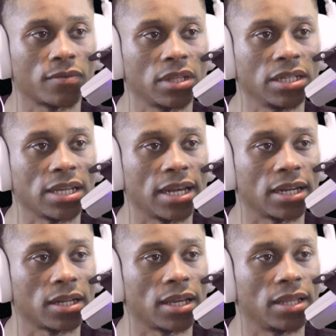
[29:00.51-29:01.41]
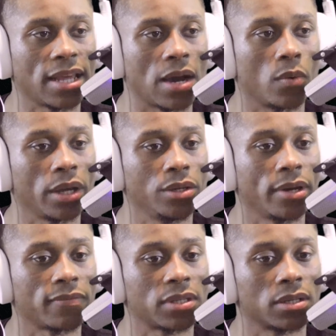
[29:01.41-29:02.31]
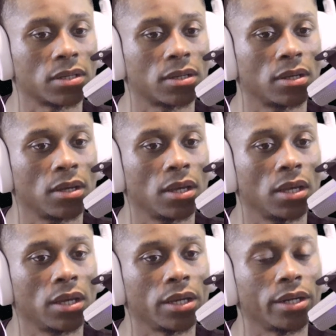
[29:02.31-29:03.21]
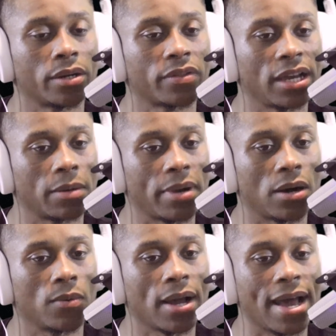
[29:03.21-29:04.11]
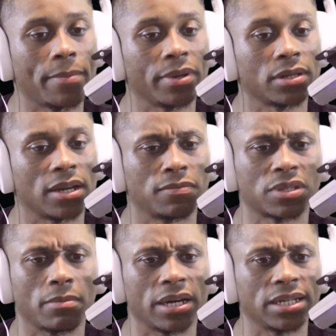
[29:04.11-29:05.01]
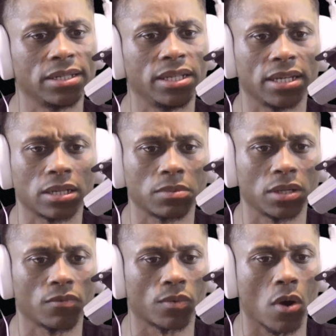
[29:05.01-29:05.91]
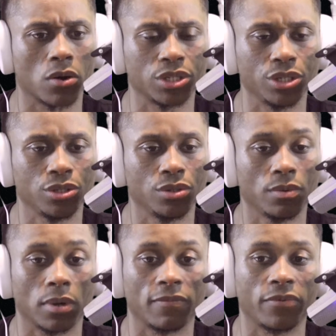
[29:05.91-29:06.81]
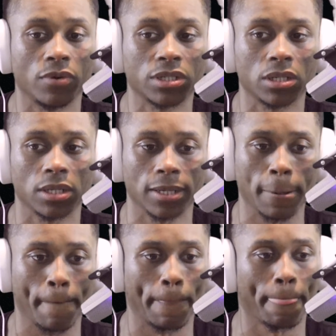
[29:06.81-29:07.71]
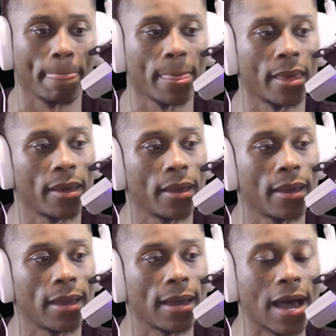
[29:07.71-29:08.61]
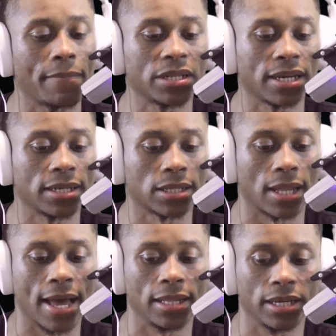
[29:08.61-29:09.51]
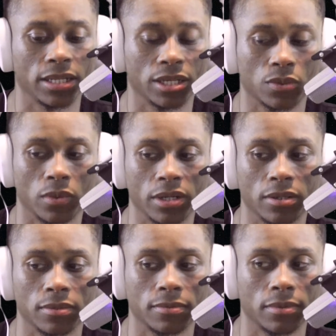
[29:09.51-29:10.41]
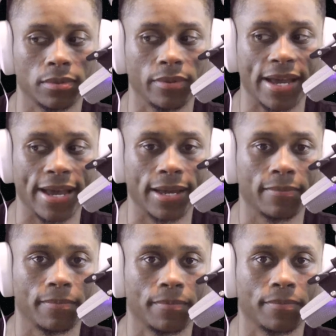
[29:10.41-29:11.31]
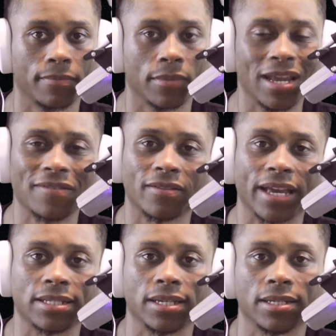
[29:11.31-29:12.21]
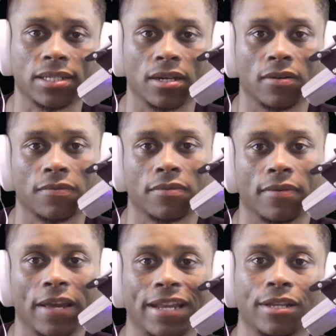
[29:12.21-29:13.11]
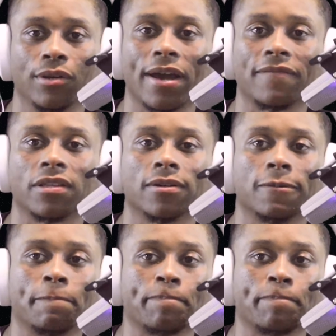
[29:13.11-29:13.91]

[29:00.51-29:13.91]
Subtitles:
to release that in that way. You have to, think about what happened. If somebody did something wrong to you, unfortunately, I've been saying this a lot lately as well, that you have to think to yourself. And you have to,